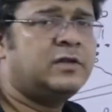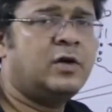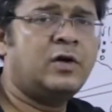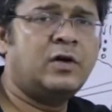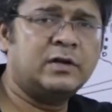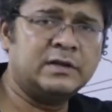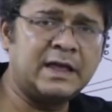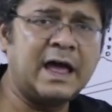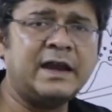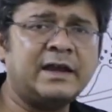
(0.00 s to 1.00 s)
no
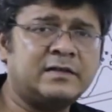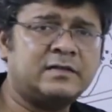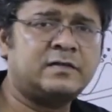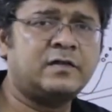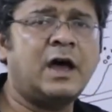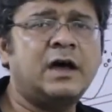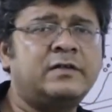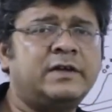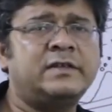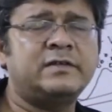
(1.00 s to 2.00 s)
direct
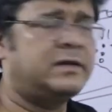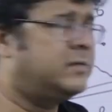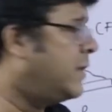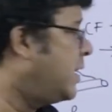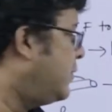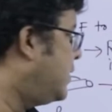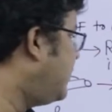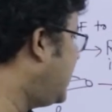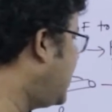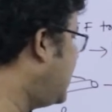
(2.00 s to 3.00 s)
strong reason by which
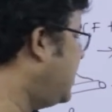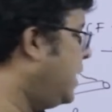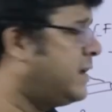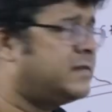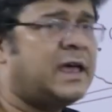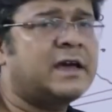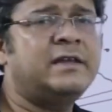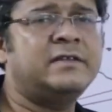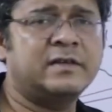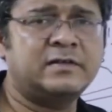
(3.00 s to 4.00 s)
we can
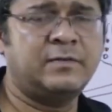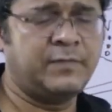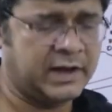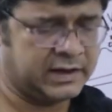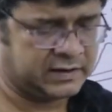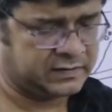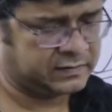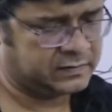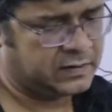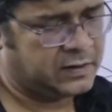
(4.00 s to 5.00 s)
exactly justify
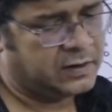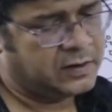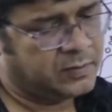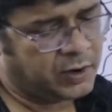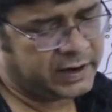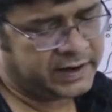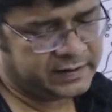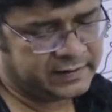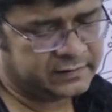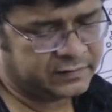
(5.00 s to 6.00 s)
this
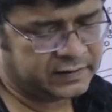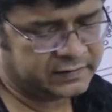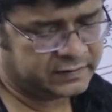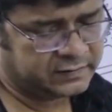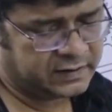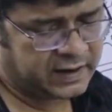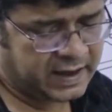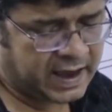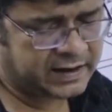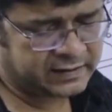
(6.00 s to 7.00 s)
boiling hysteresis,
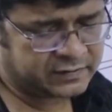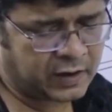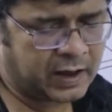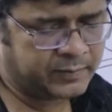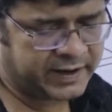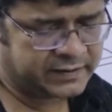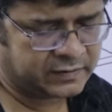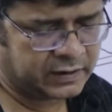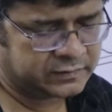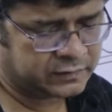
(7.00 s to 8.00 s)
and it's
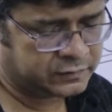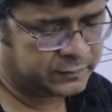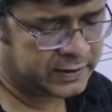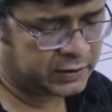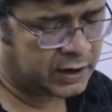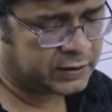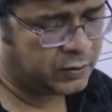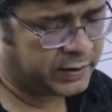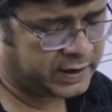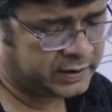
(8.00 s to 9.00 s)
complex also. So, we are not
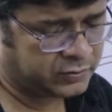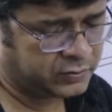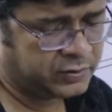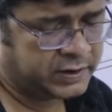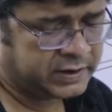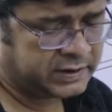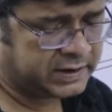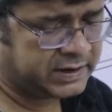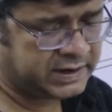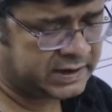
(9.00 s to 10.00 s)
going into
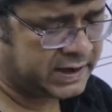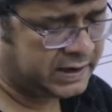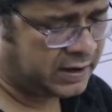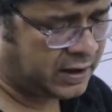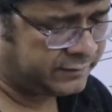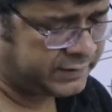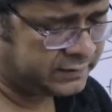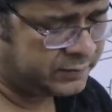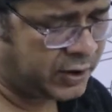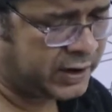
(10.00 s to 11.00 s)
the detail of
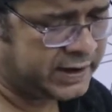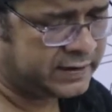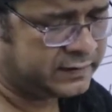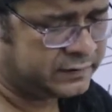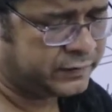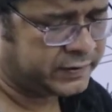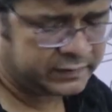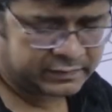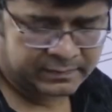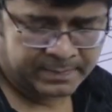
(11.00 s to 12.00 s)
this boiling
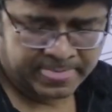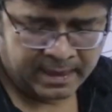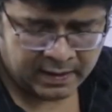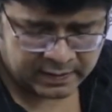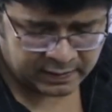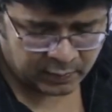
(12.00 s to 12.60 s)
hysteresis. Now,